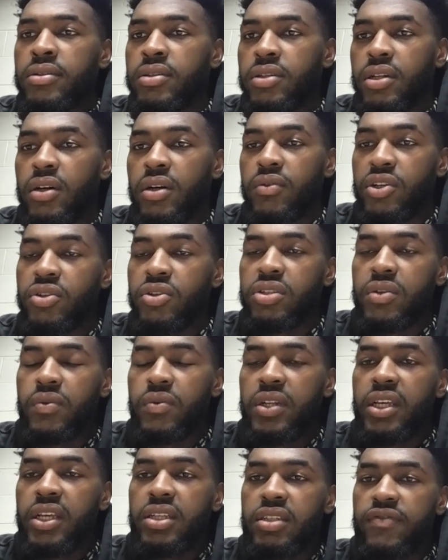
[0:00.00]
You know, usually
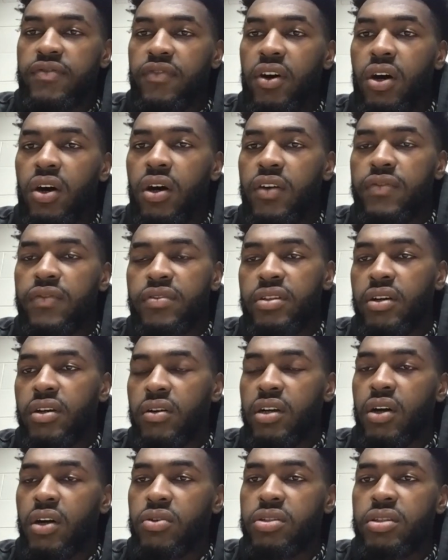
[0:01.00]
when he's involved, you know,
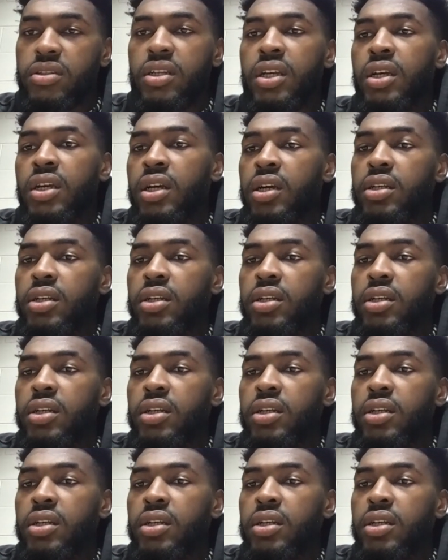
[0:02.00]
Coach